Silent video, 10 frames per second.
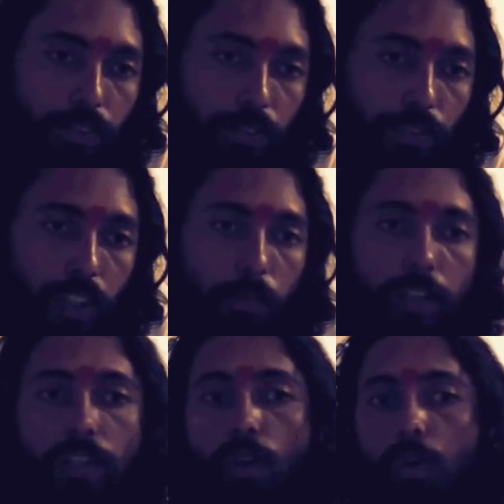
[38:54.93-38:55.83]
with
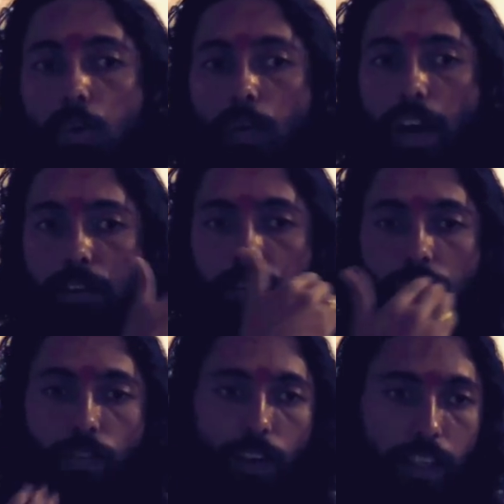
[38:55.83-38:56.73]
me or who
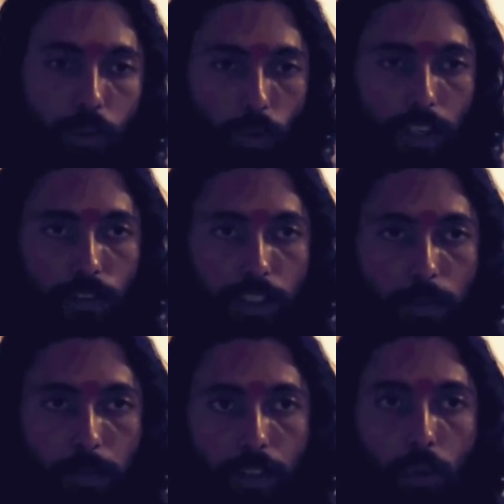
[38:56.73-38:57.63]
are willing to work
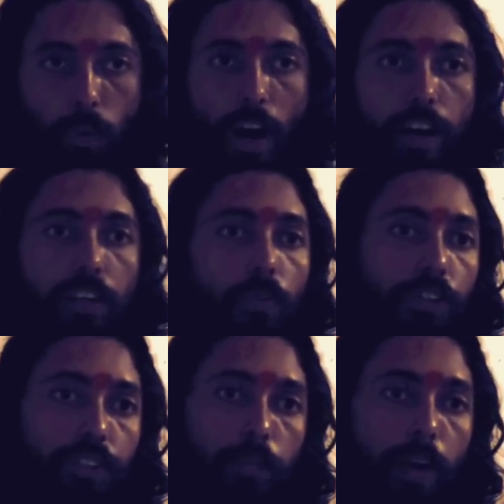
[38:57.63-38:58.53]
with me, who are
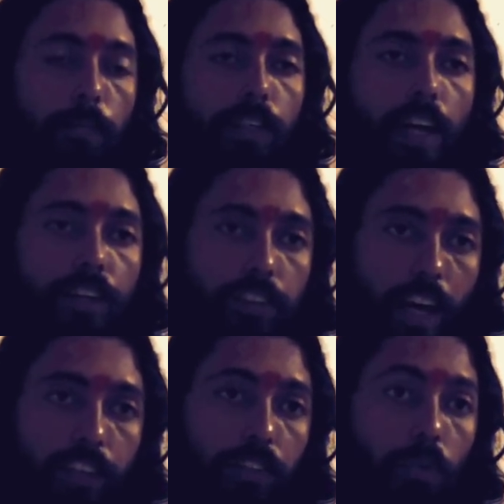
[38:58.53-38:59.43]
requesting my media in
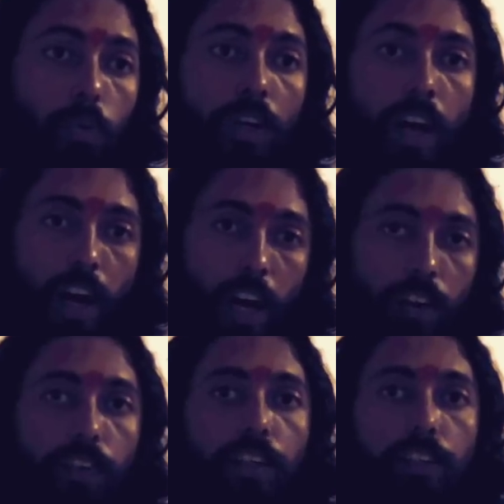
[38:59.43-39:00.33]
charge to
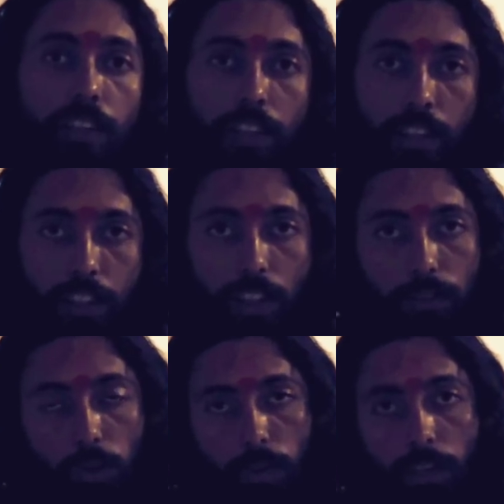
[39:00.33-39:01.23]
have
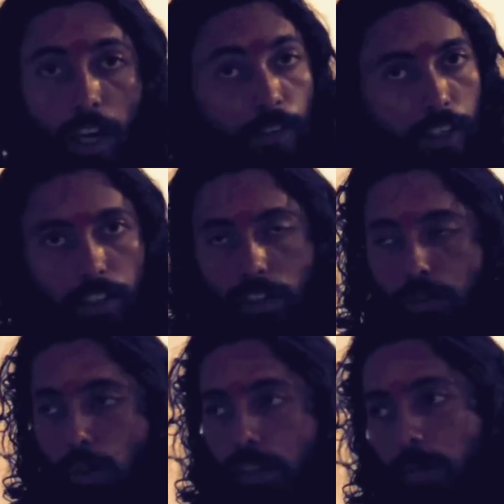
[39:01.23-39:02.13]
an
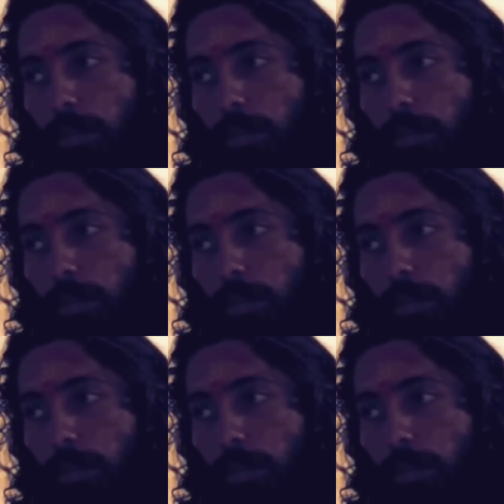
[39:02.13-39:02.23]
interview with